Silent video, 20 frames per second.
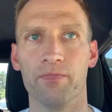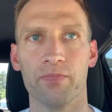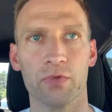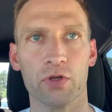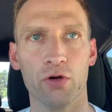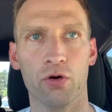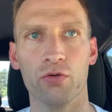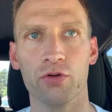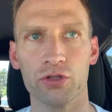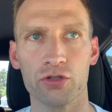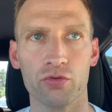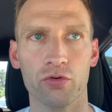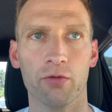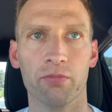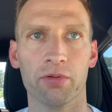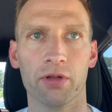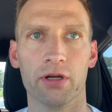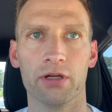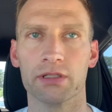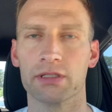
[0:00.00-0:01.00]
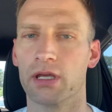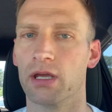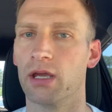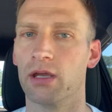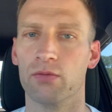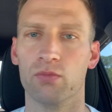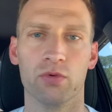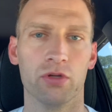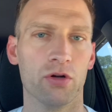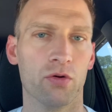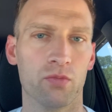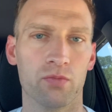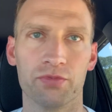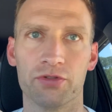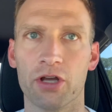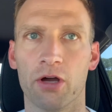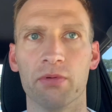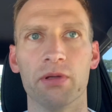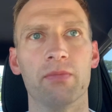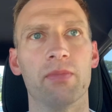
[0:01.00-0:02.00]
Going to a player and say, hey,
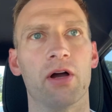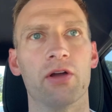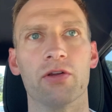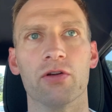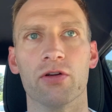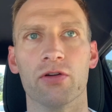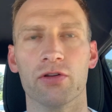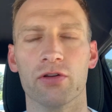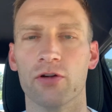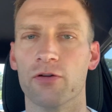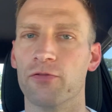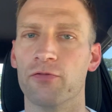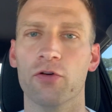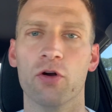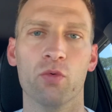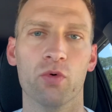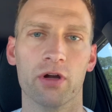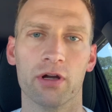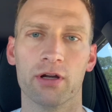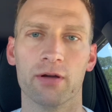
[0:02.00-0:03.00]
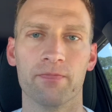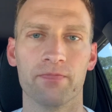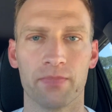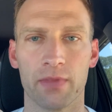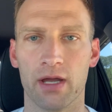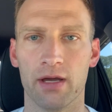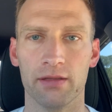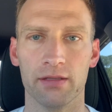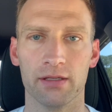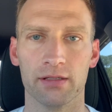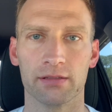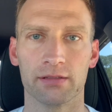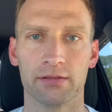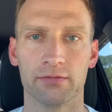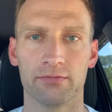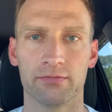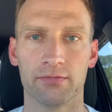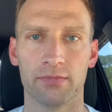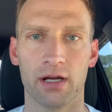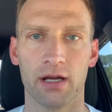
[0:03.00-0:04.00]
tell me about your footwork on
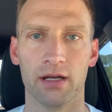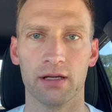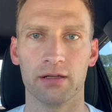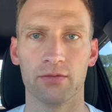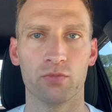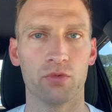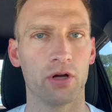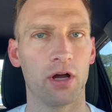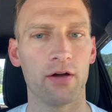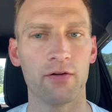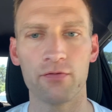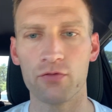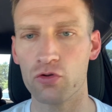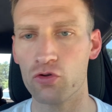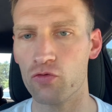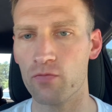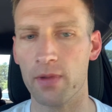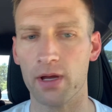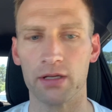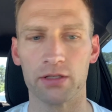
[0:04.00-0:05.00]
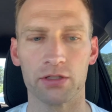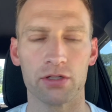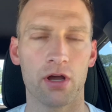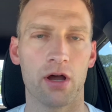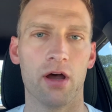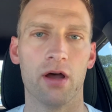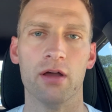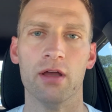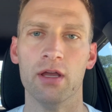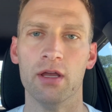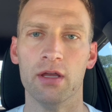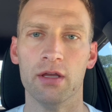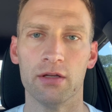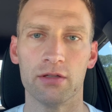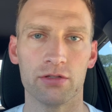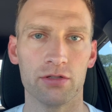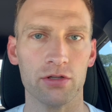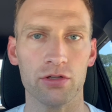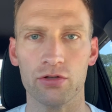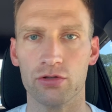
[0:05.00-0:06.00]
this, right? Well, how have you been taught
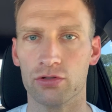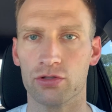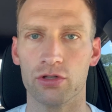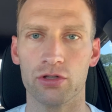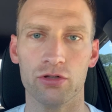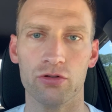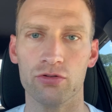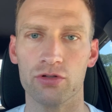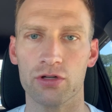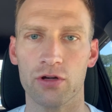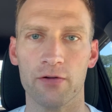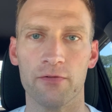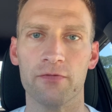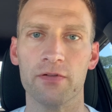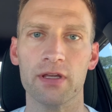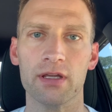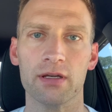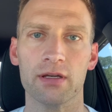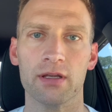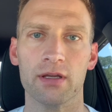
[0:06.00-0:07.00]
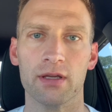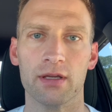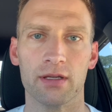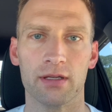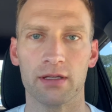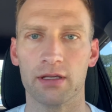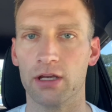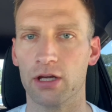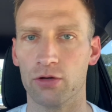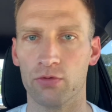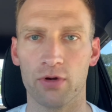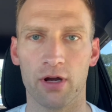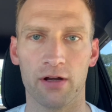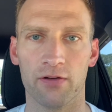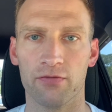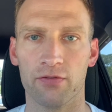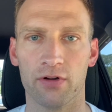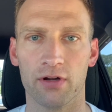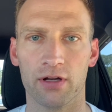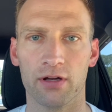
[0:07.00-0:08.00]
to use your feet getting ready
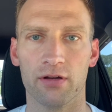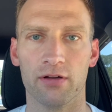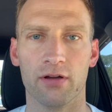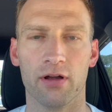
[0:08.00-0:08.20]
for